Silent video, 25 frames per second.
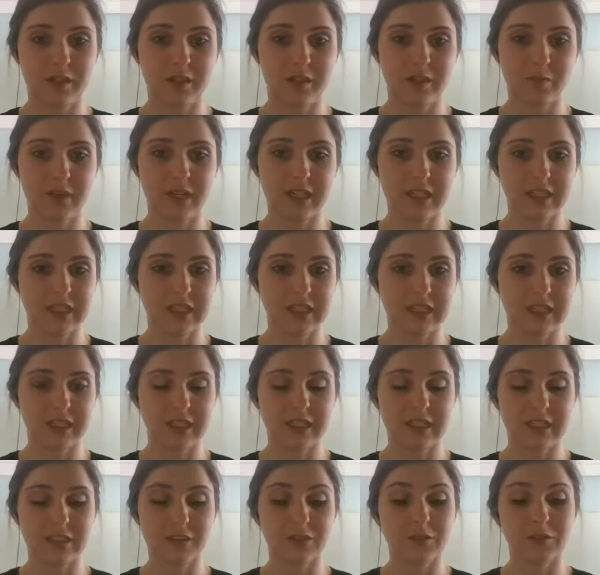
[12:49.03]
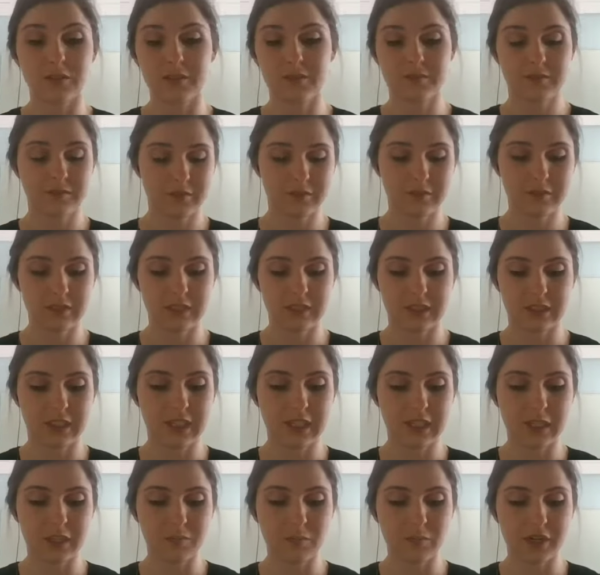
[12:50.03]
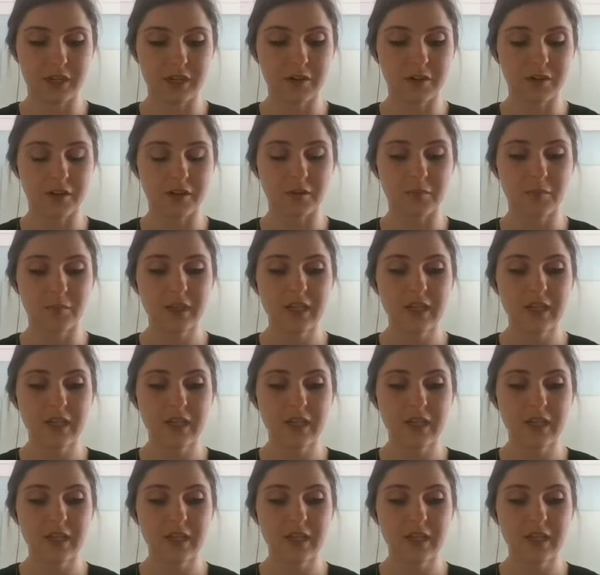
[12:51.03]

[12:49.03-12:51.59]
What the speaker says: bacteria or any microbe